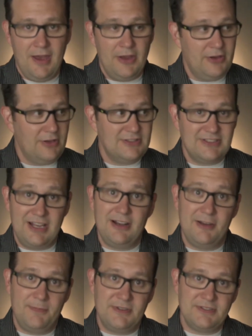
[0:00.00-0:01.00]
You can set
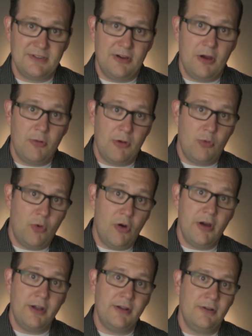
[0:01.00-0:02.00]
it up as a
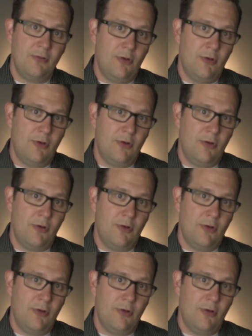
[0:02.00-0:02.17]
reward,